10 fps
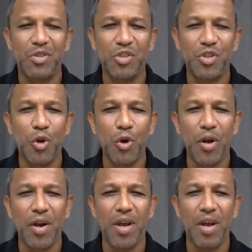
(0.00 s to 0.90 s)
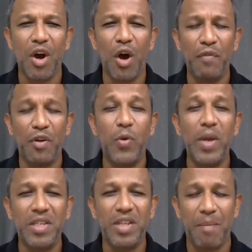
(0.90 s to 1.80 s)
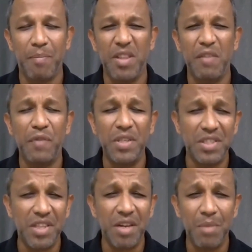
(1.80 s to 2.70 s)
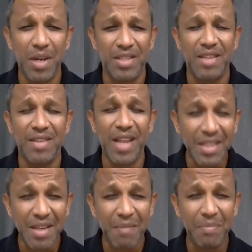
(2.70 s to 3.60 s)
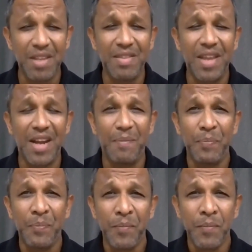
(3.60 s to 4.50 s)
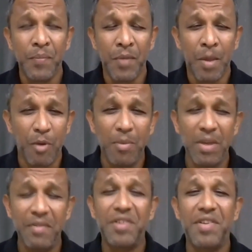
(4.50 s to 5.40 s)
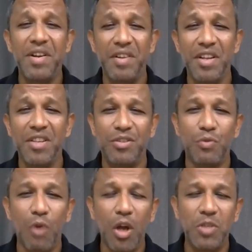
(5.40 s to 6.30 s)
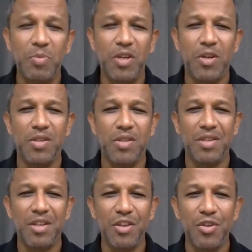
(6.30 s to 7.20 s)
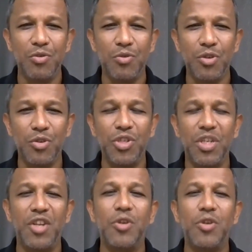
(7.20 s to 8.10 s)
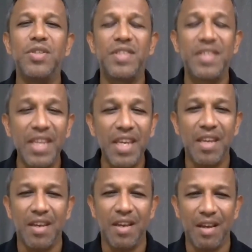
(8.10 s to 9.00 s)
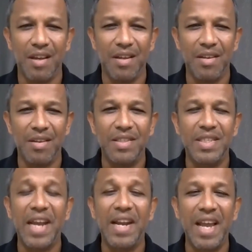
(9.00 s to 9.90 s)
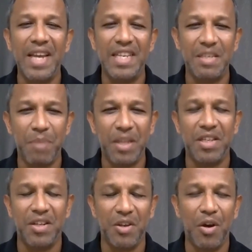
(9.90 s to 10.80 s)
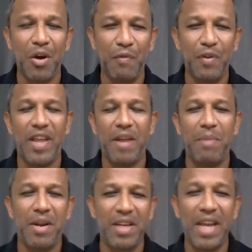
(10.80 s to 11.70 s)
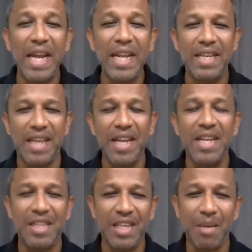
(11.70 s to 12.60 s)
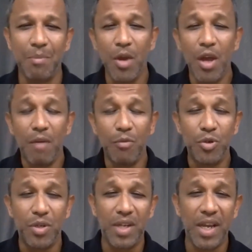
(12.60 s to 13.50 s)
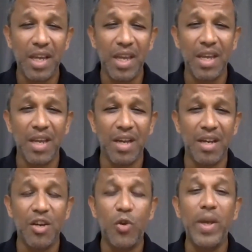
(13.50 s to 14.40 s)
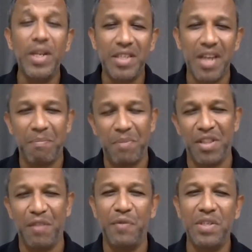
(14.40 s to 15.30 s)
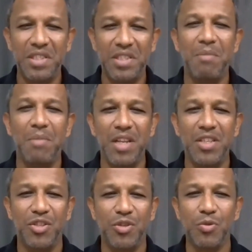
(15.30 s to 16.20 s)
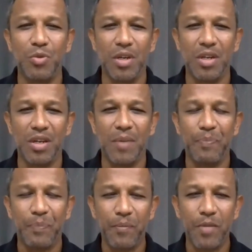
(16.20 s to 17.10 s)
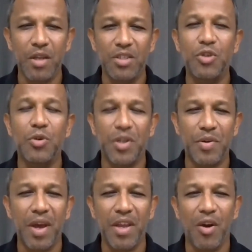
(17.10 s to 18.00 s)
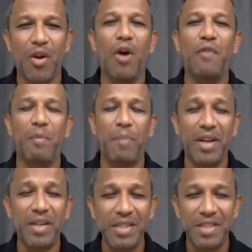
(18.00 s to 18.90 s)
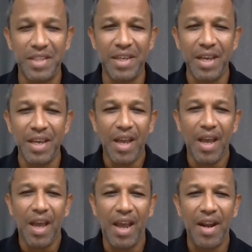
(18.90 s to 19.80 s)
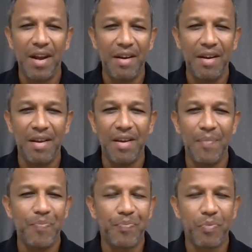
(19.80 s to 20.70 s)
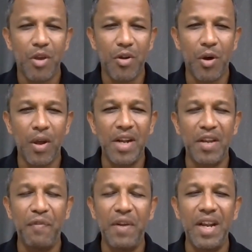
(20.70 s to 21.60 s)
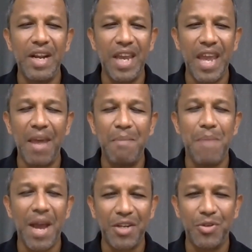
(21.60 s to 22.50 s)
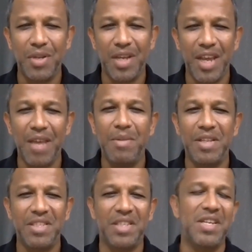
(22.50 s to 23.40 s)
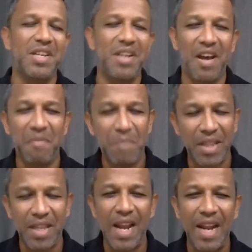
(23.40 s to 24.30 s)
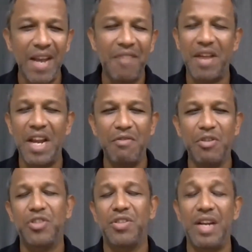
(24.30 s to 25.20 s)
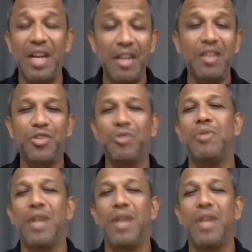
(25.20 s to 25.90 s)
scored off a quick tap in the first 10 minutes. And that's something that probably even Trinity needs to watch, because you usually don't see a side like Isipathana, or for that matter, any team, would taking a quick tap in the first 10 minutes to score a try or off a penalty. And Royal definitely came back to the game in the second half, but their late rally was little too